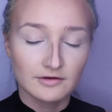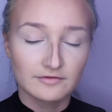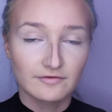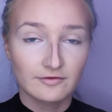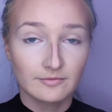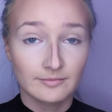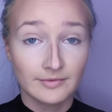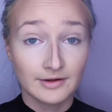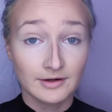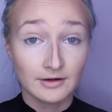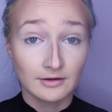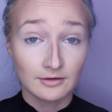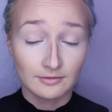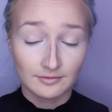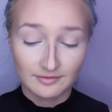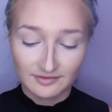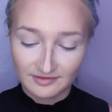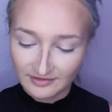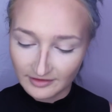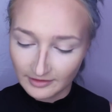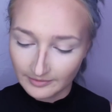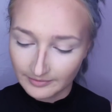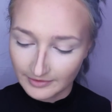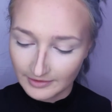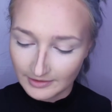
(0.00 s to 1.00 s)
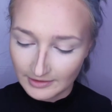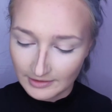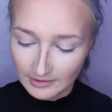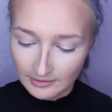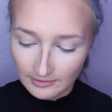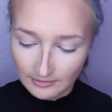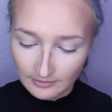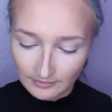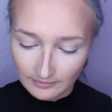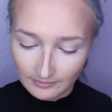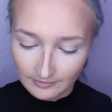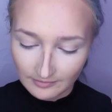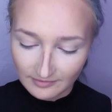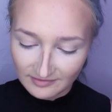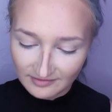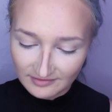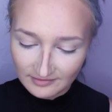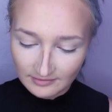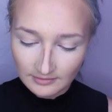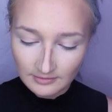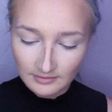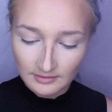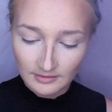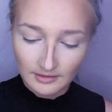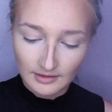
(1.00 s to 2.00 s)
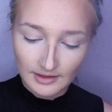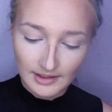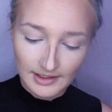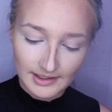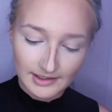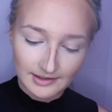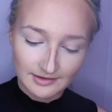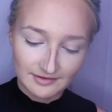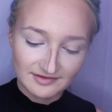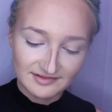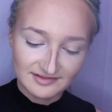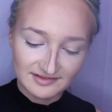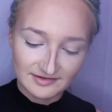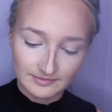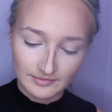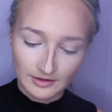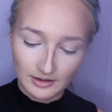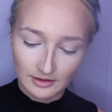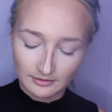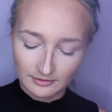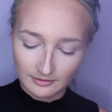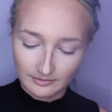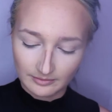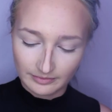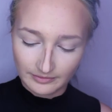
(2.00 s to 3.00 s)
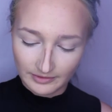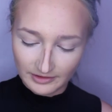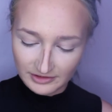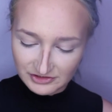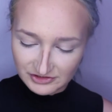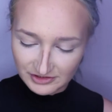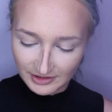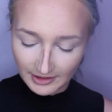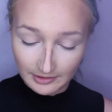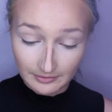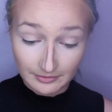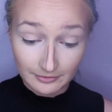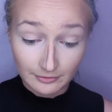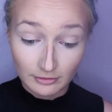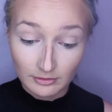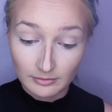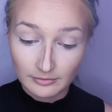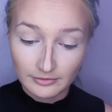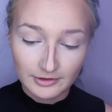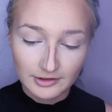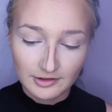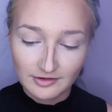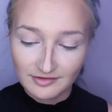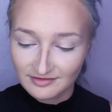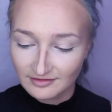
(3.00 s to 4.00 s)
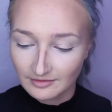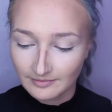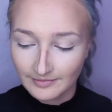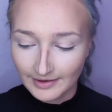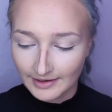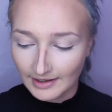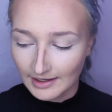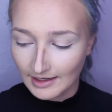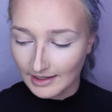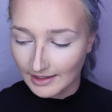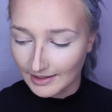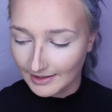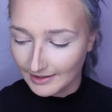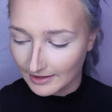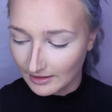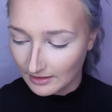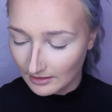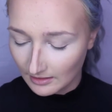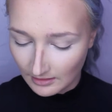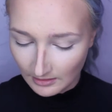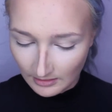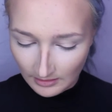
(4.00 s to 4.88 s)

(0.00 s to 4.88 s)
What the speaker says: For my nose, I'm going to use a smaller brush that I would normally use on my eye.